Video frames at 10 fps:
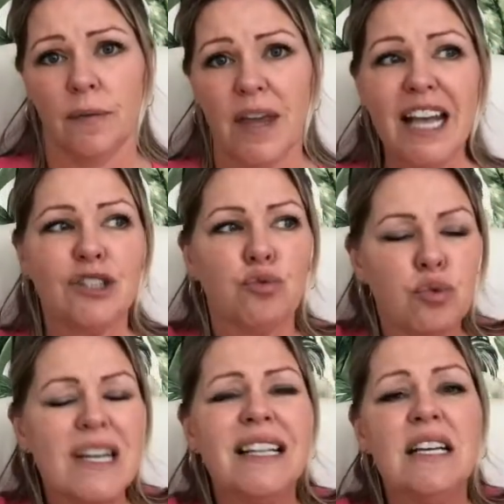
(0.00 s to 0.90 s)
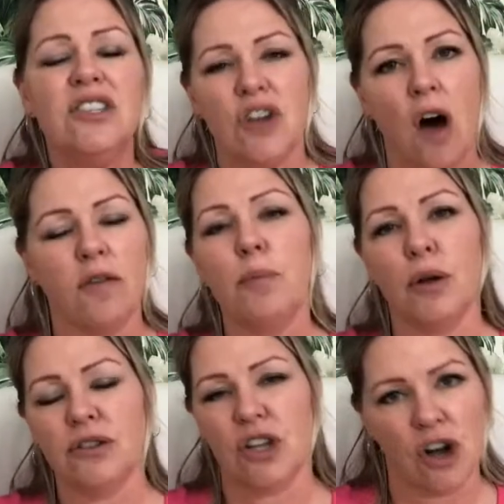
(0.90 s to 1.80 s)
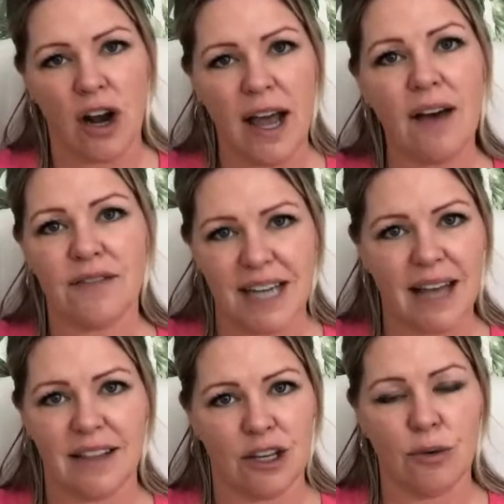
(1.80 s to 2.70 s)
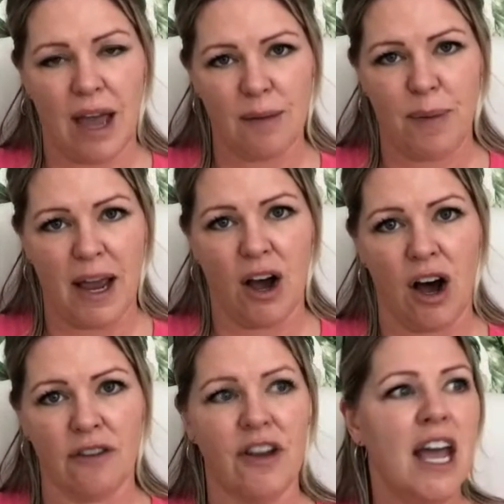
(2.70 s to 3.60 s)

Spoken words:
It's really solvable to not have debt that you can't pay off.